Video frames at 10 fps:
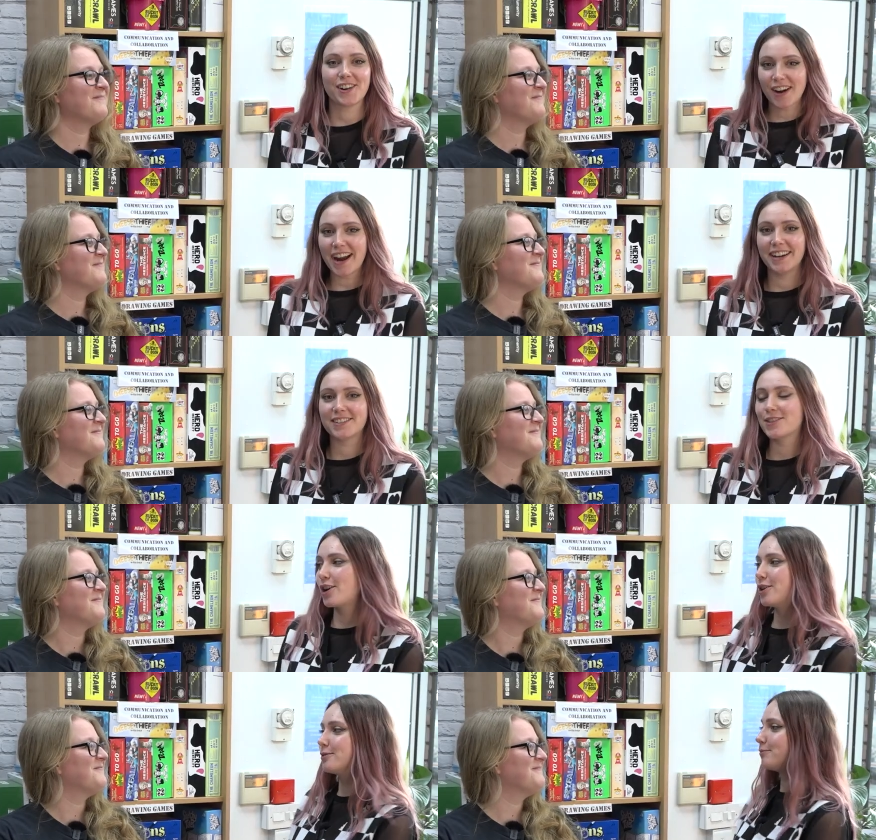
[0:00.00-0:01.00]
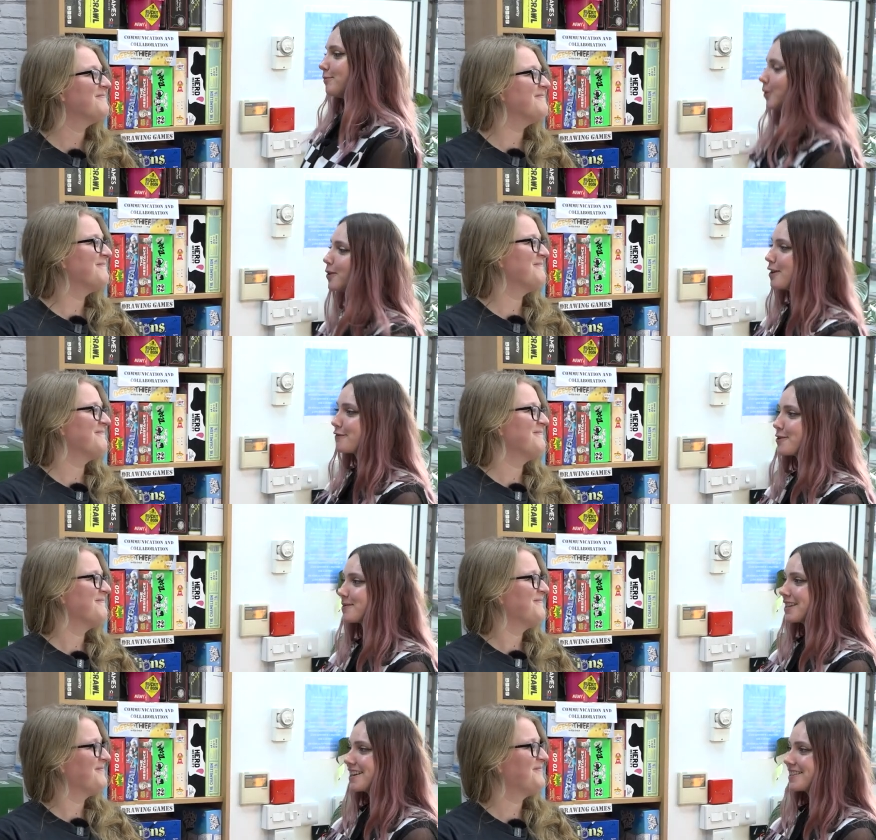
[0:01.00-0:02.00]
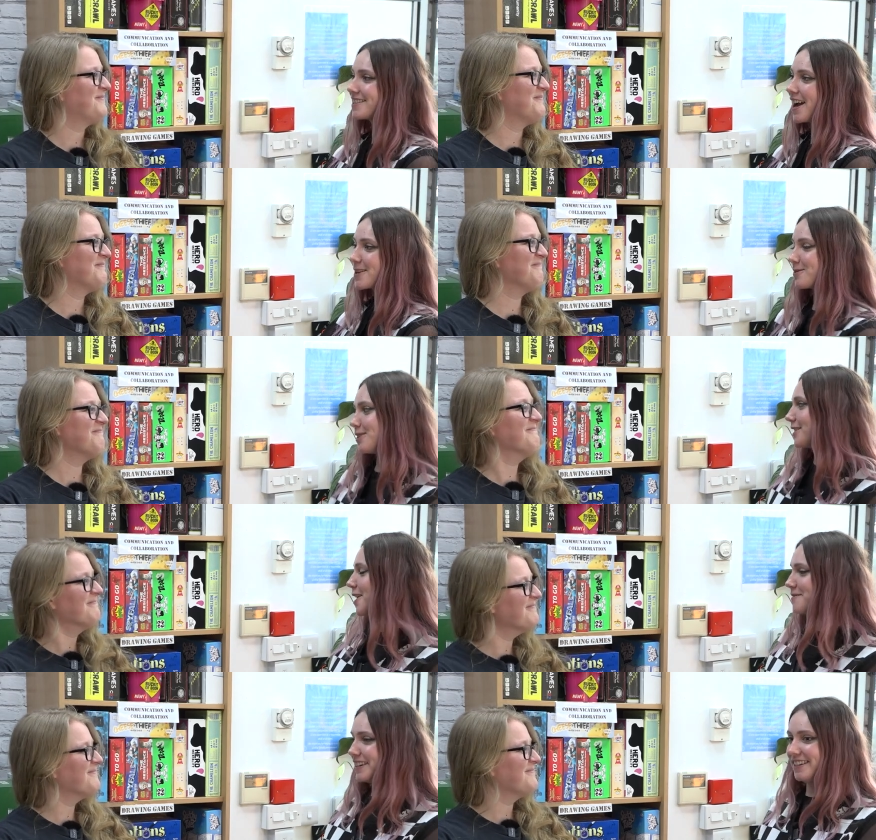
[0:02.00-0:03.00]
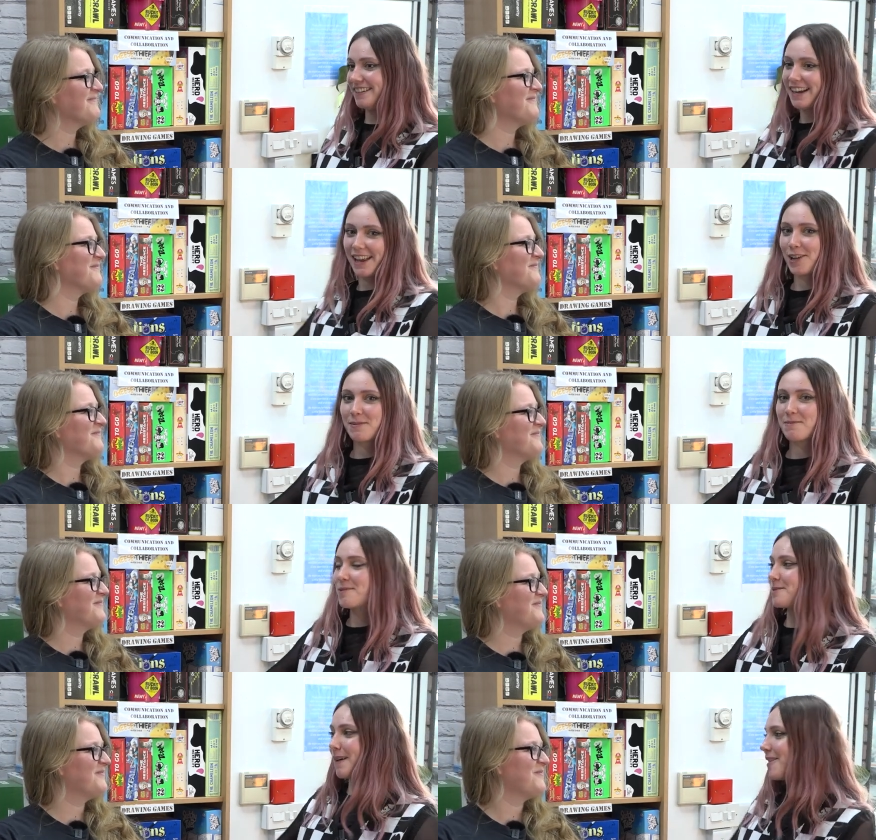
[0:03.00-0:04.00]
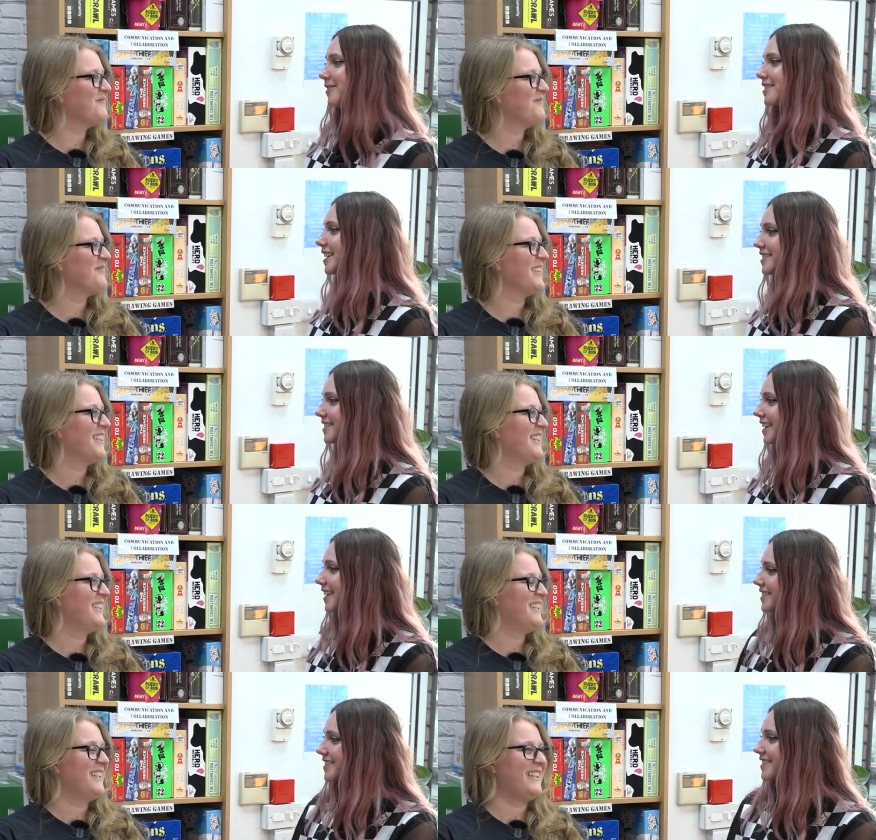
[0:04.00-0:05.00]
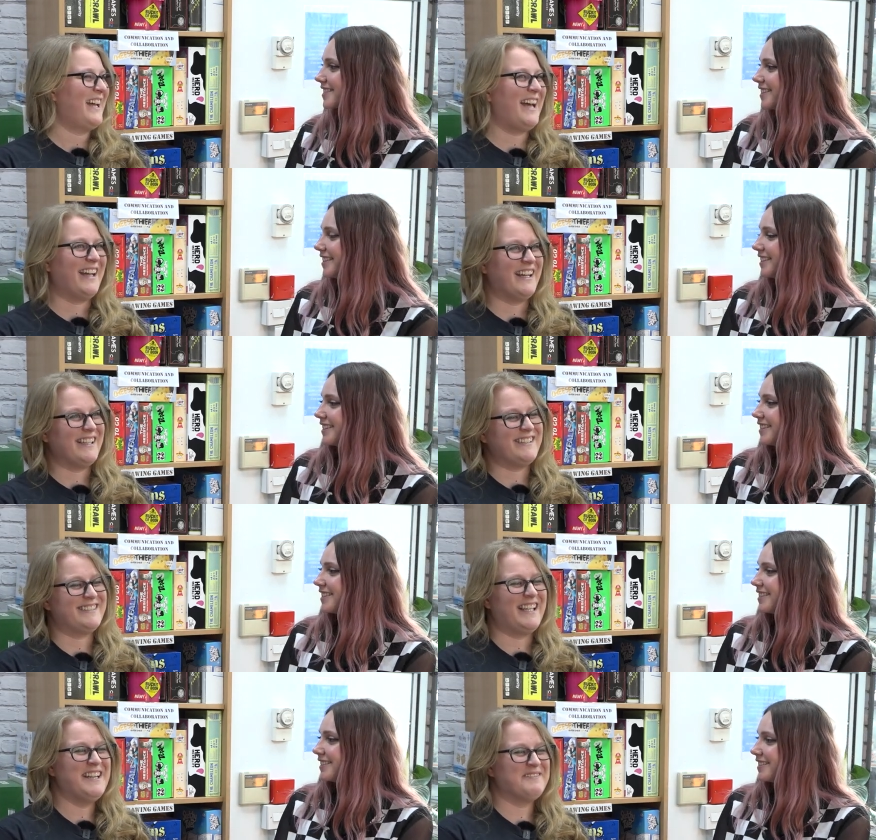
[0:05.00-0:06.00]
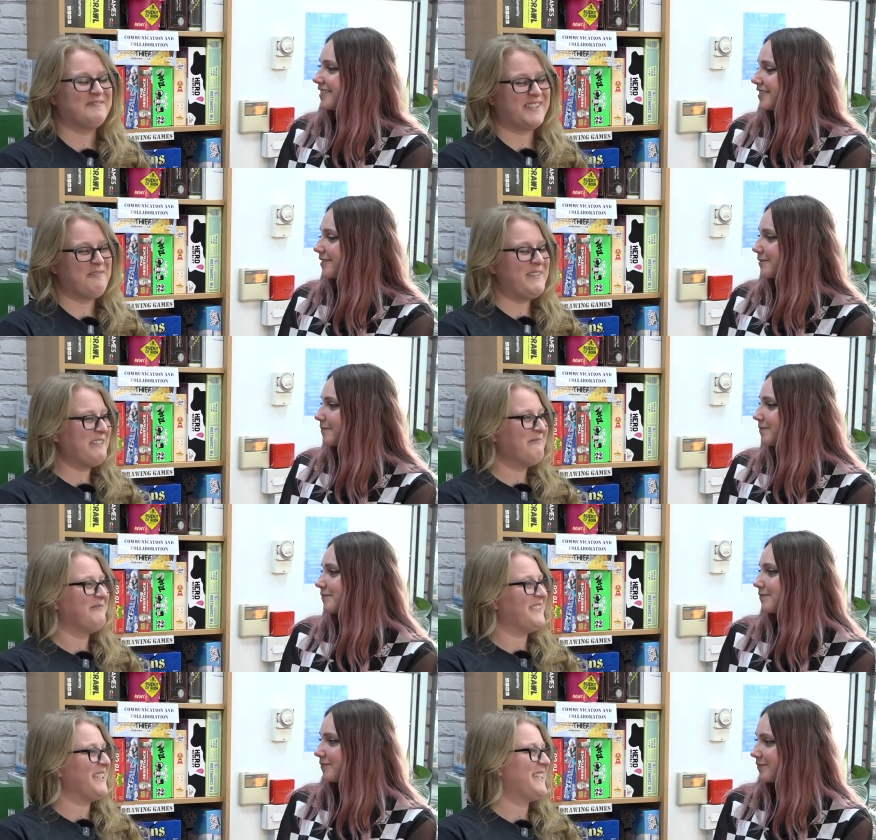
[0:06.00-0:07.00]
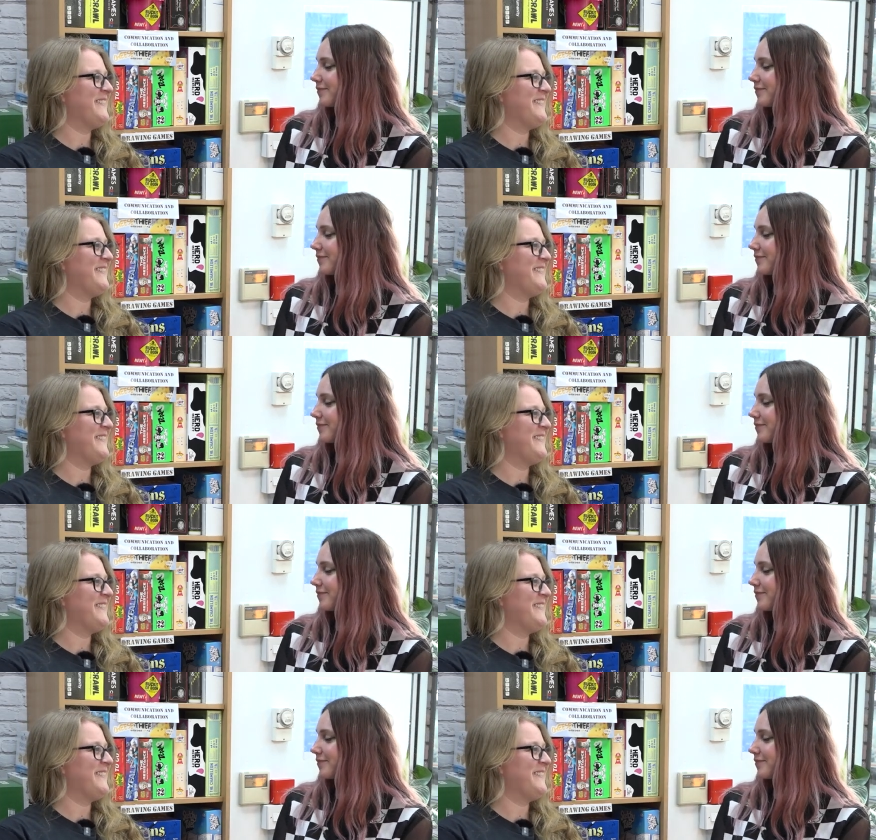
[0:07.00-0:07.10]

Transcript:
Speaker 1: All right, so Laura from Slice and Dice, would you tell me a little bit more about Slice and Dice? Uh, yeah, so we've been open for